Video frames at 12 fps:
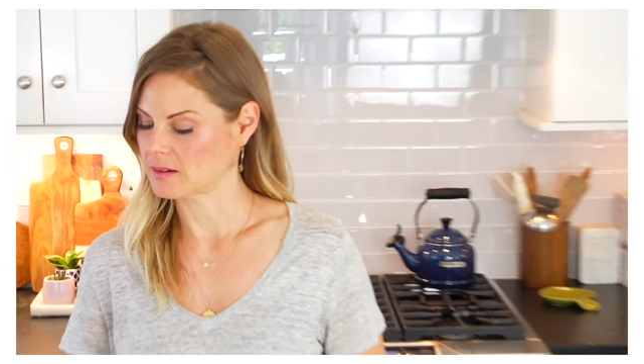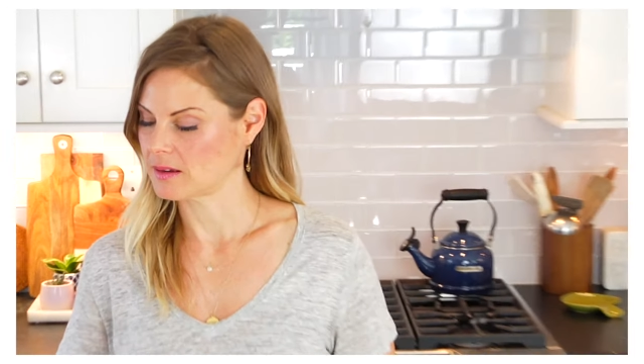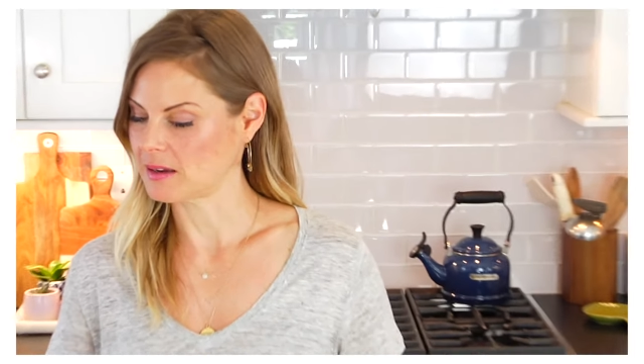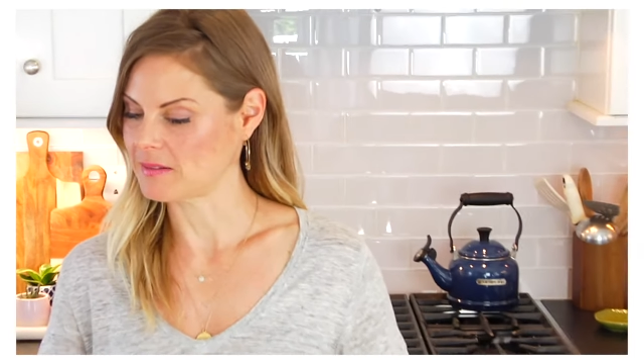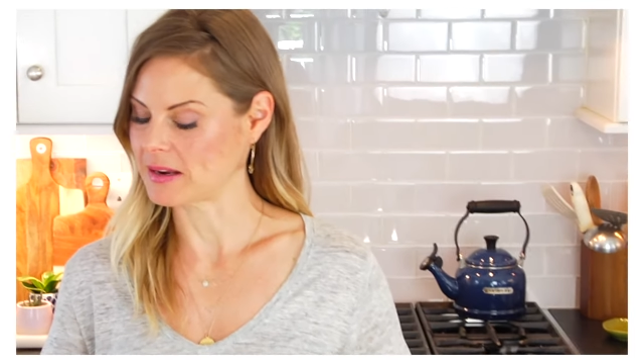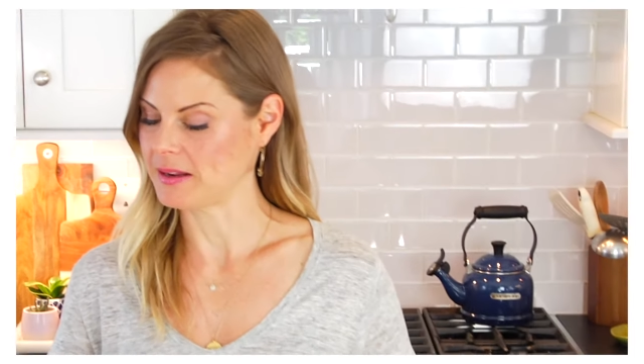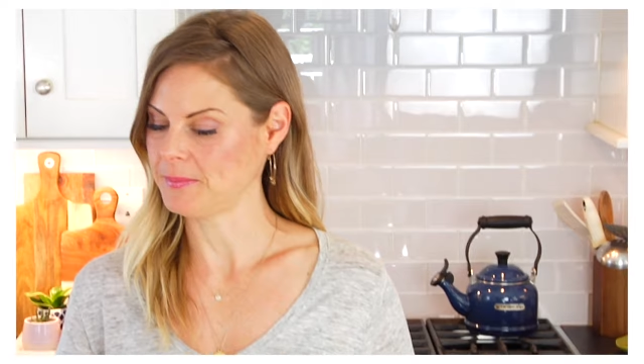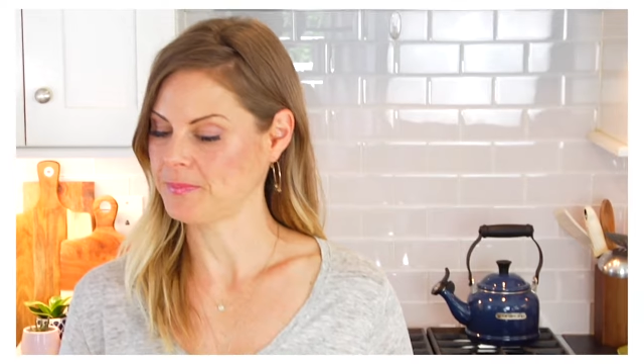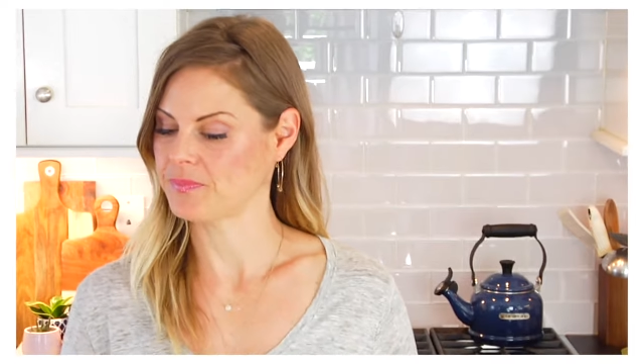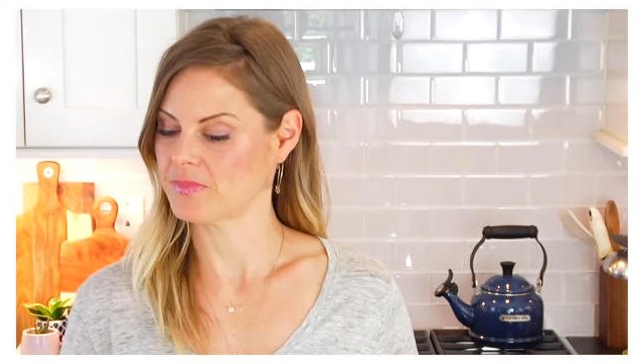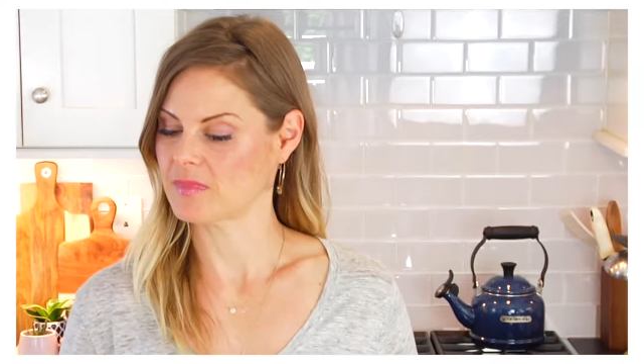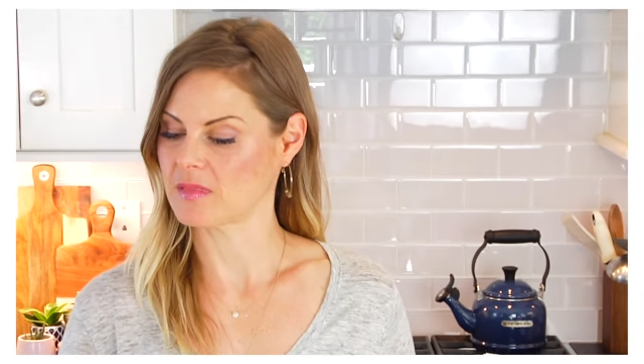Okay, ready?
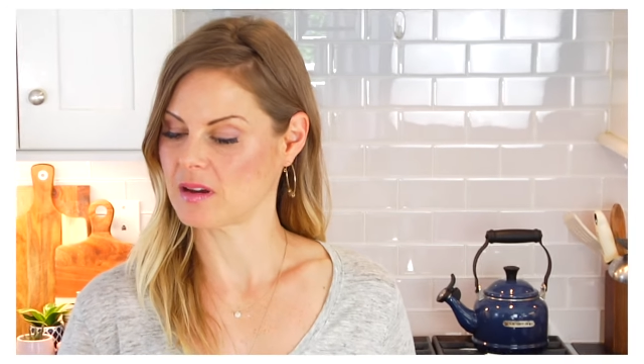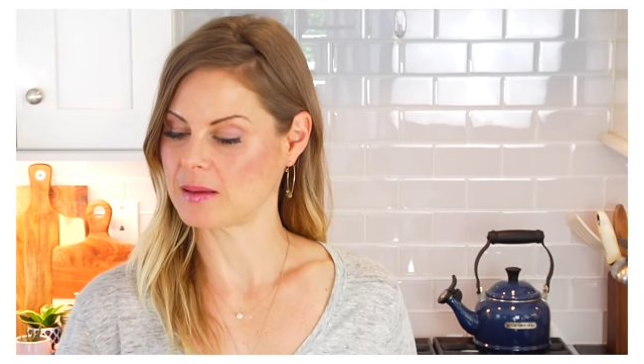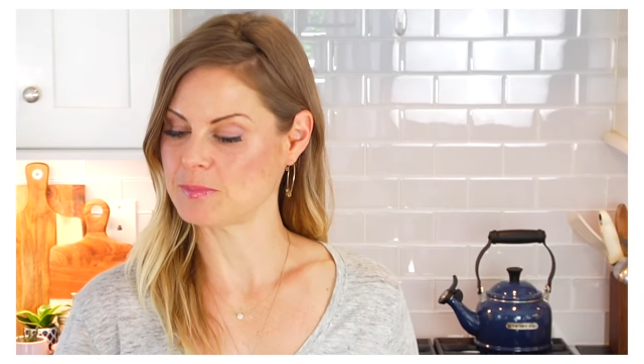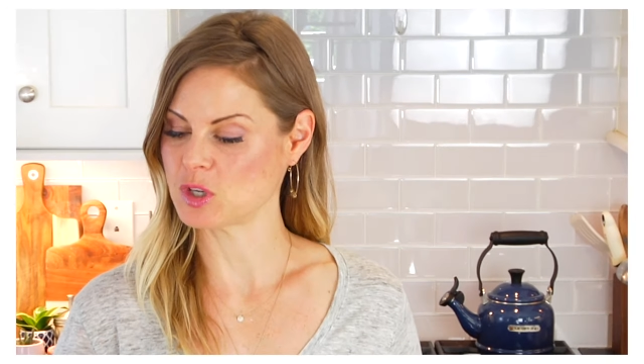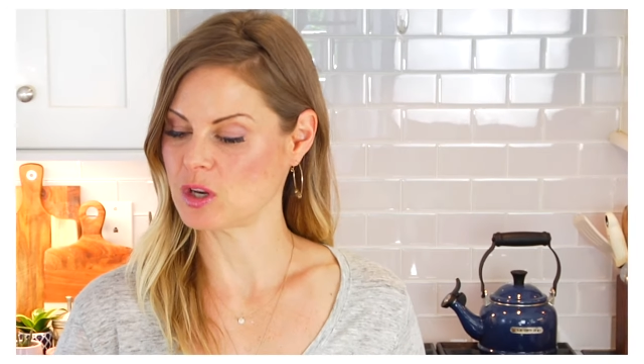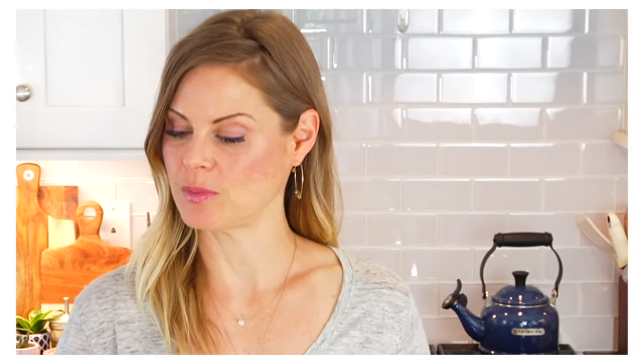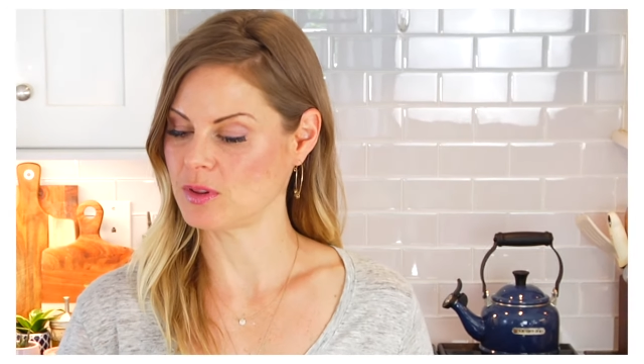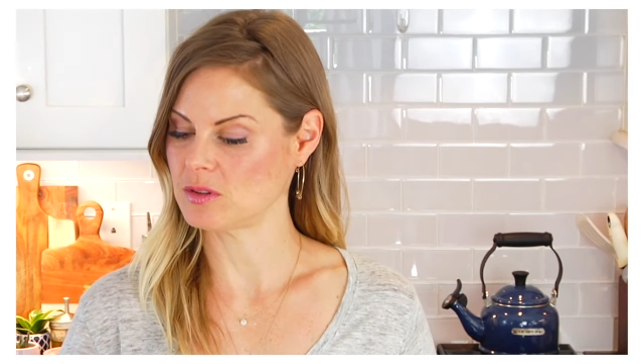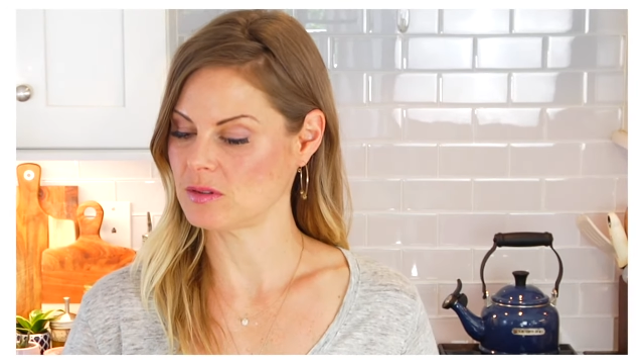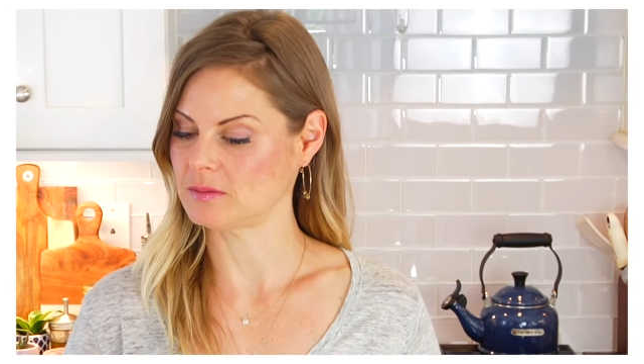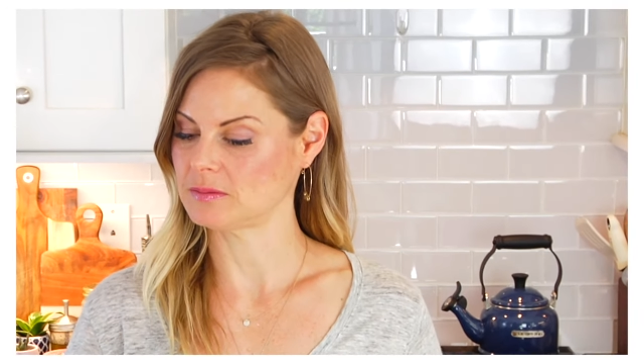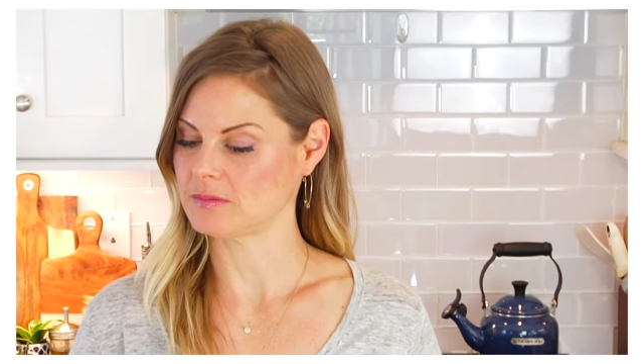I'm starting with,
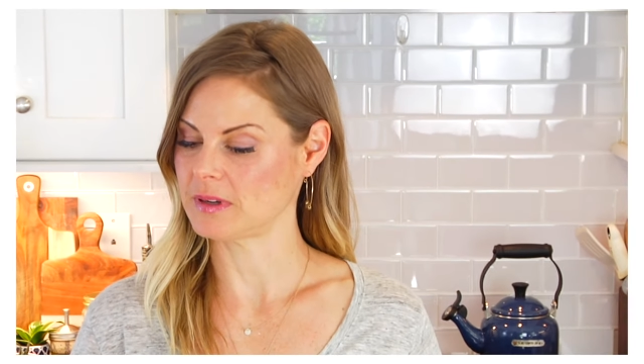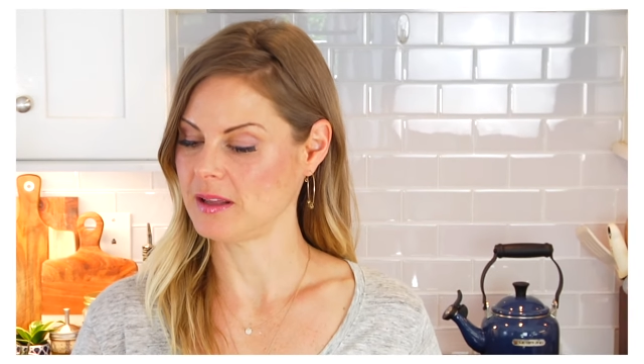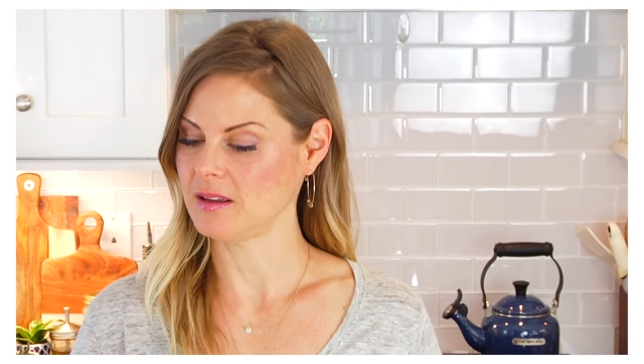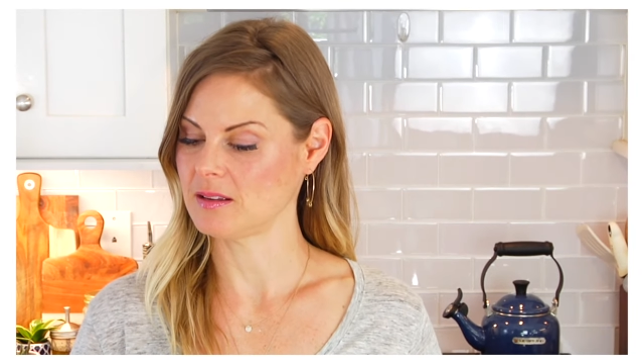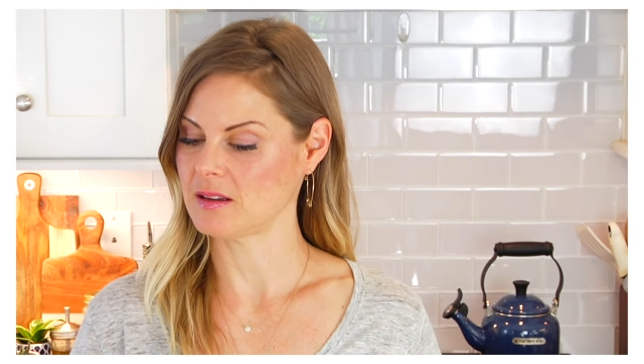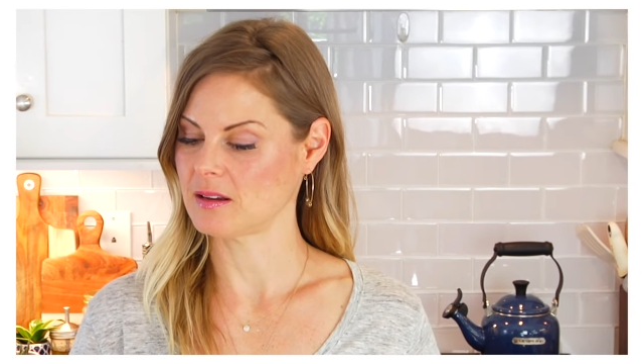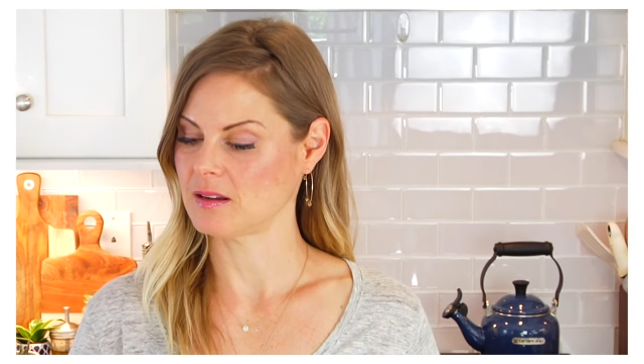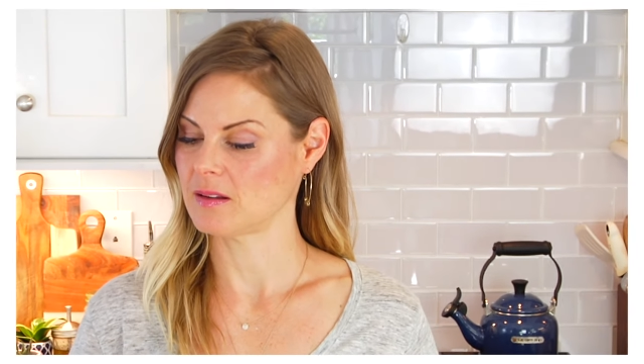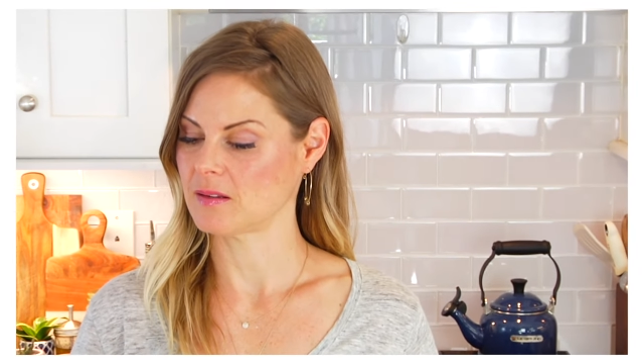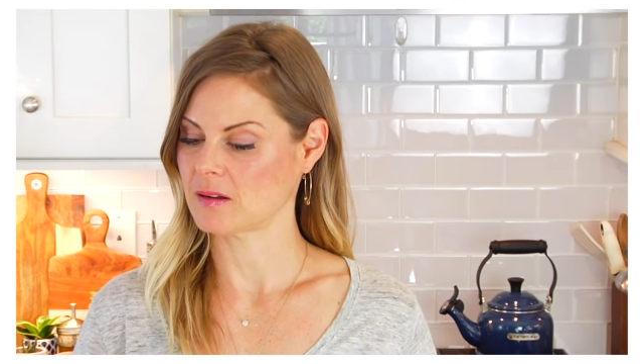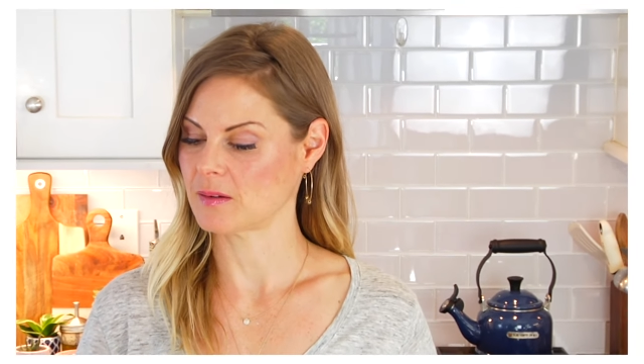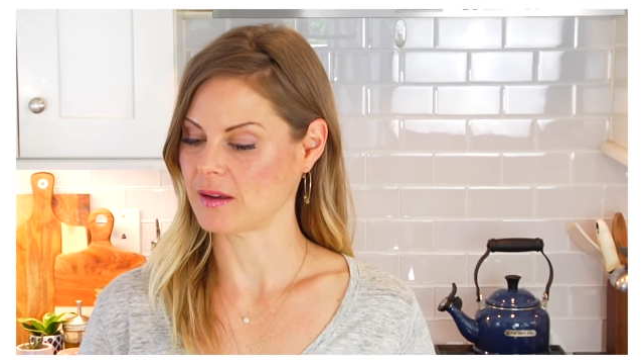ready?
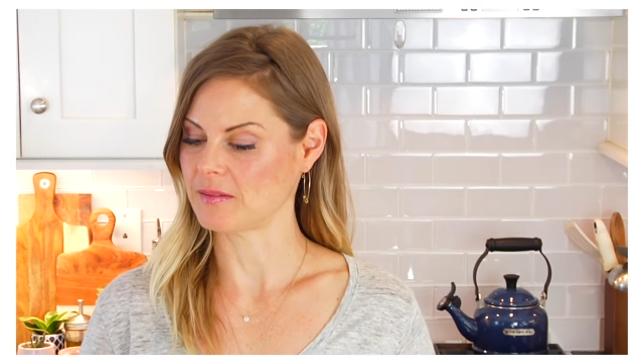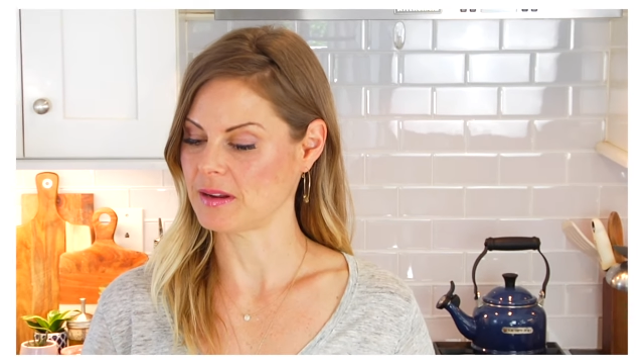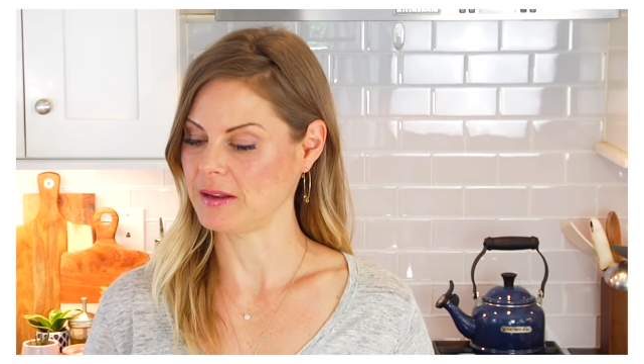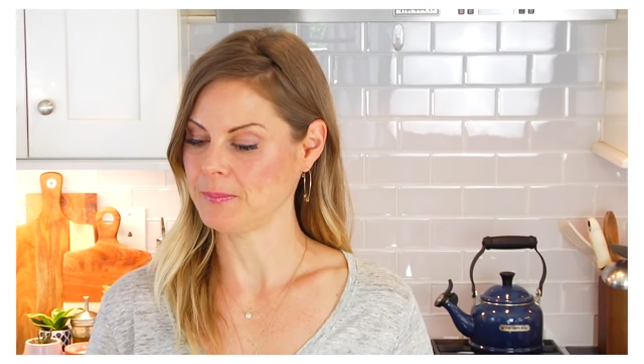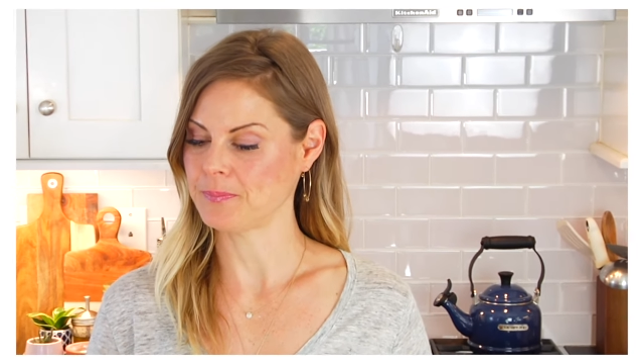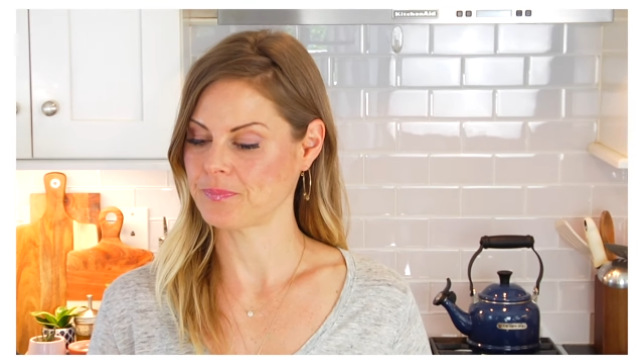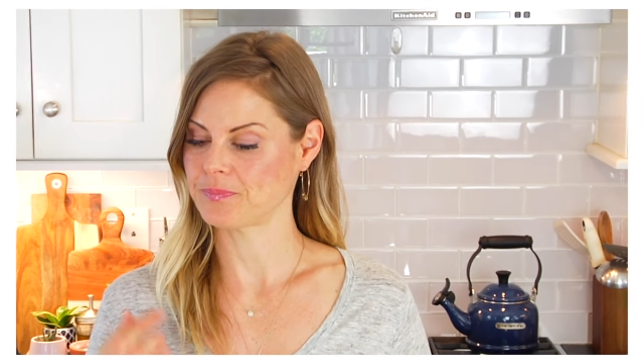Okay, ready?